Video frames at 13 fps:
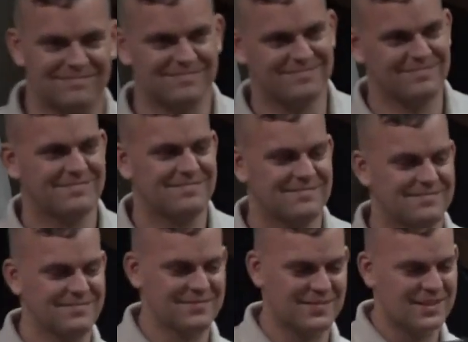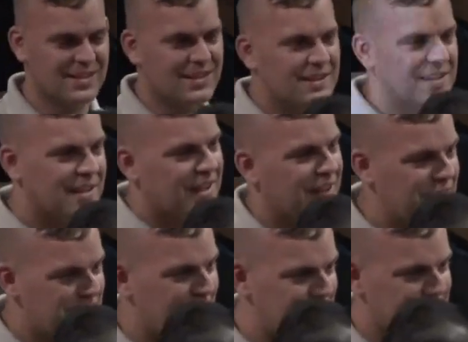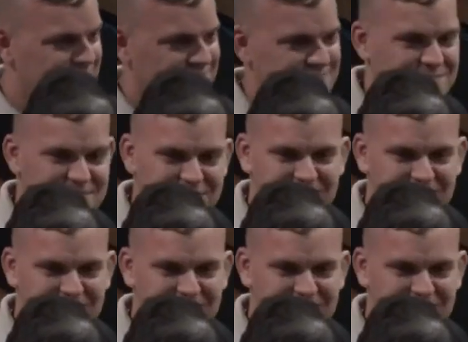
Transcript: here today, he would be in the front